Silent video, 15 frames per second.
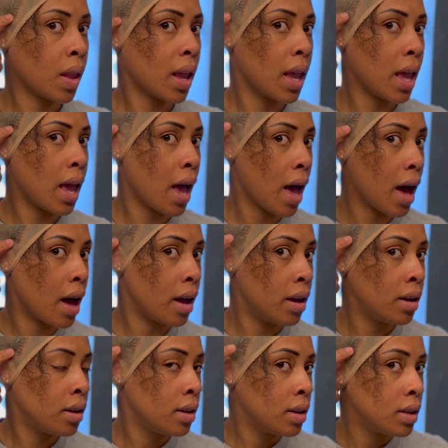Yeah,
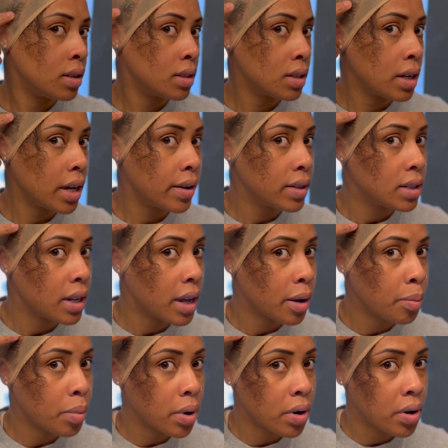see how it's like
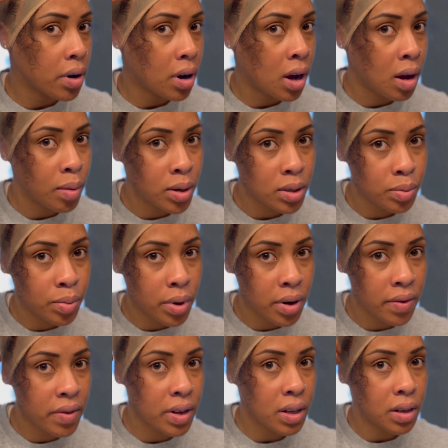almost
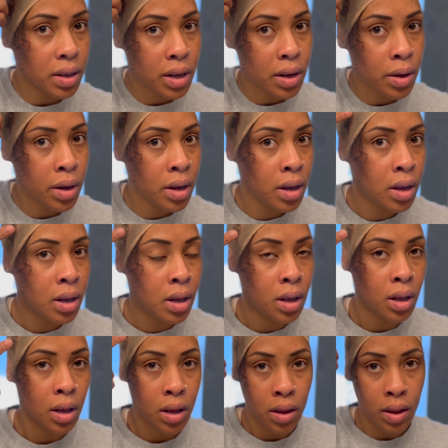perfectly
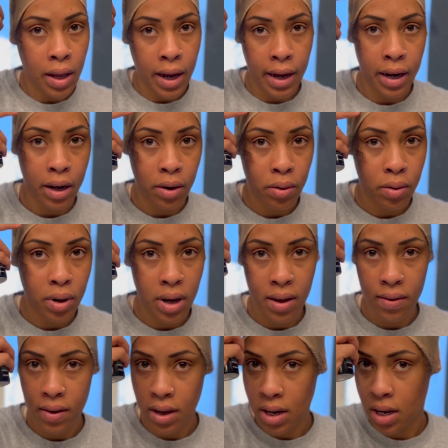lined. I don't
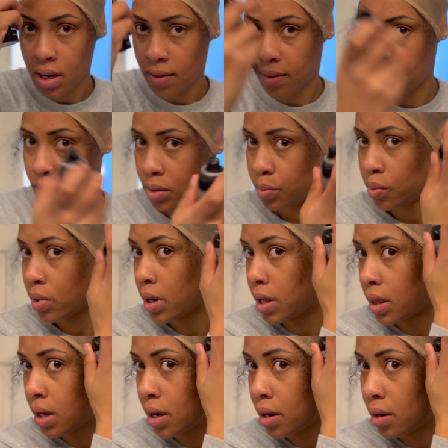have any of the spray
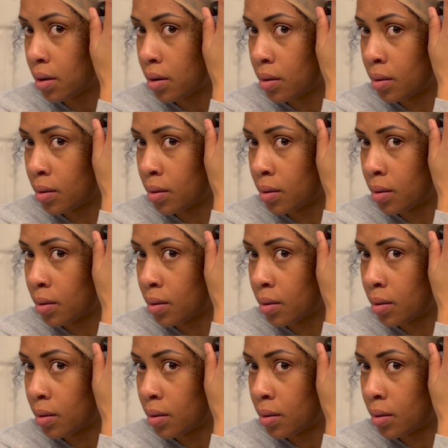there.